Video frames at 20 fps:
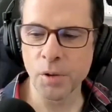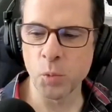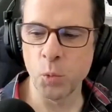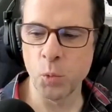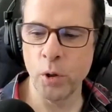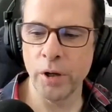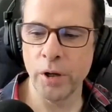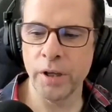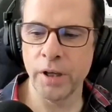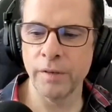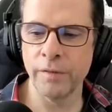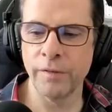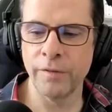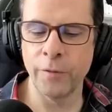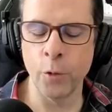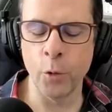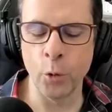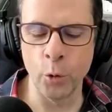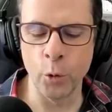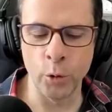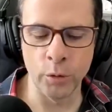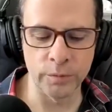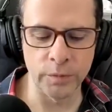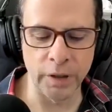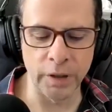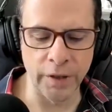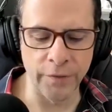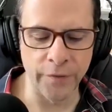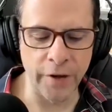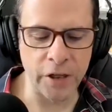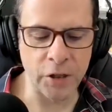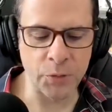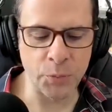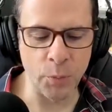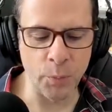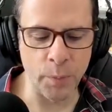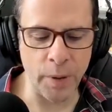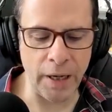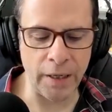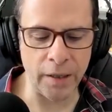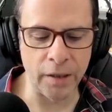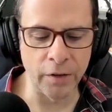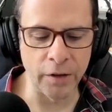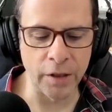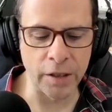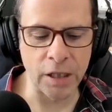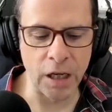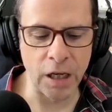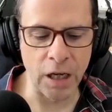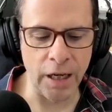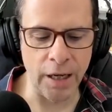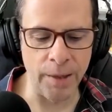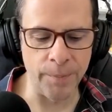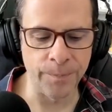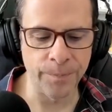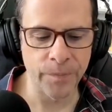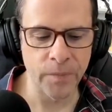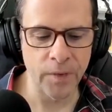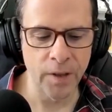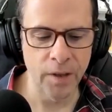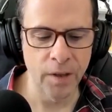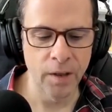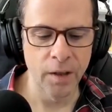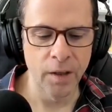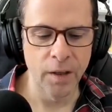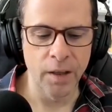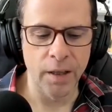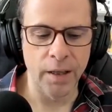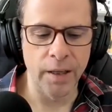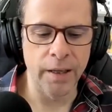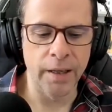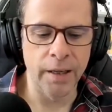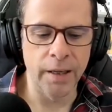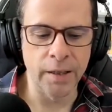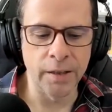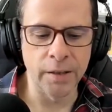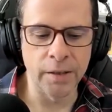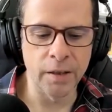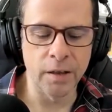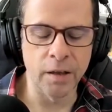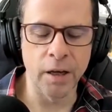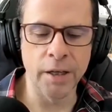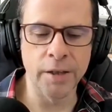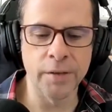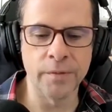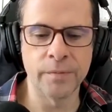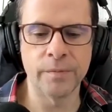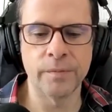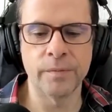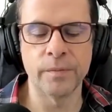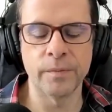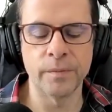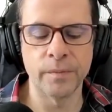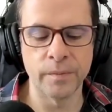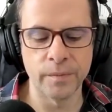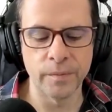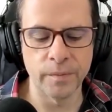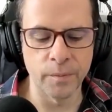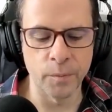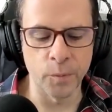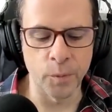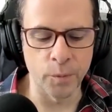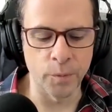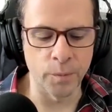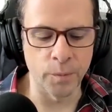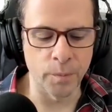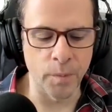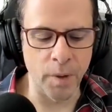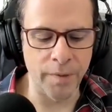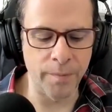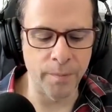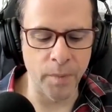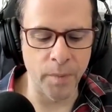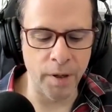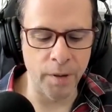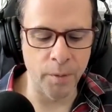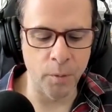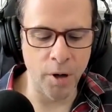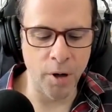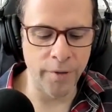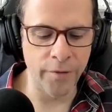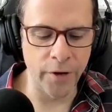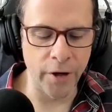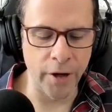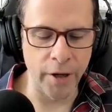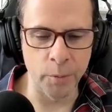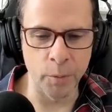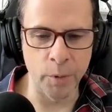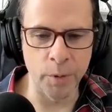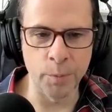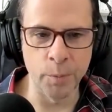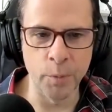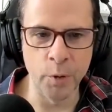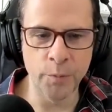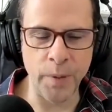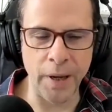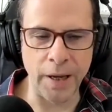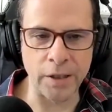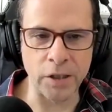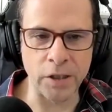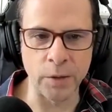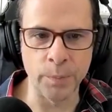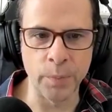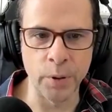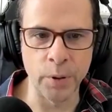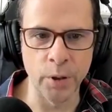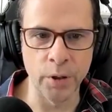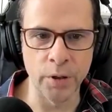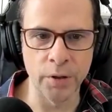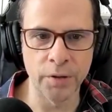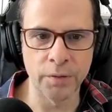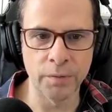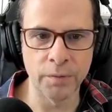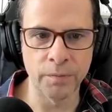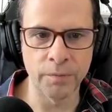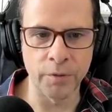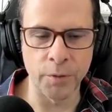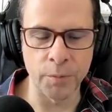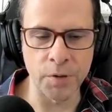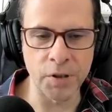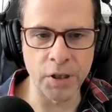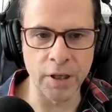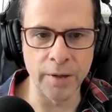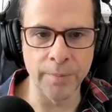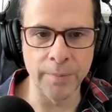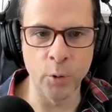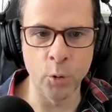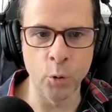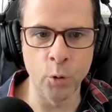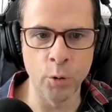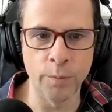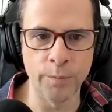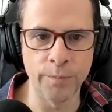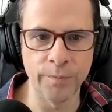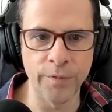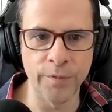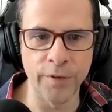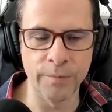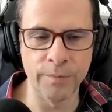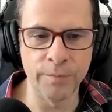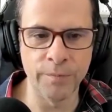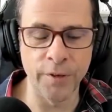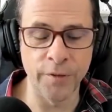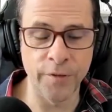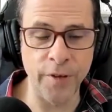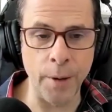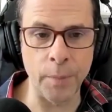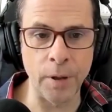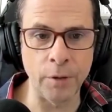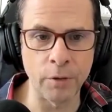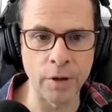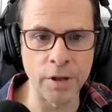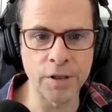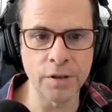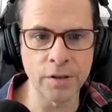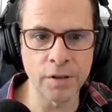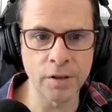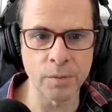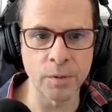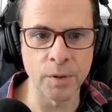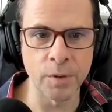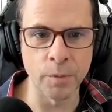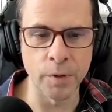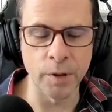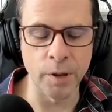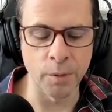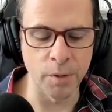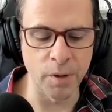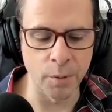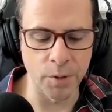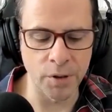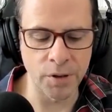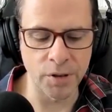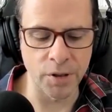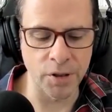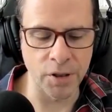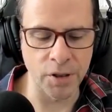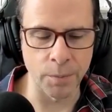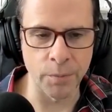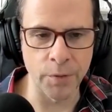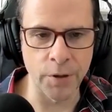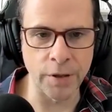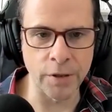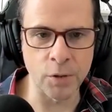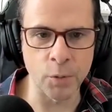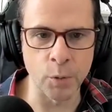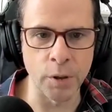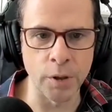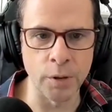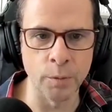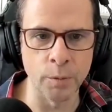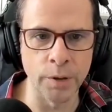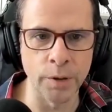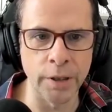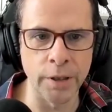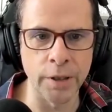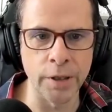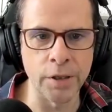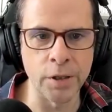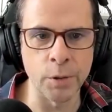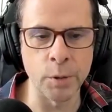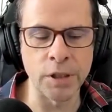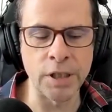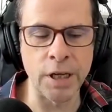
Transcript: was working for an investment bank at the time, and my wife and I, we'd moved back to Perth from Singapore for family reasons. There was just some things we needed to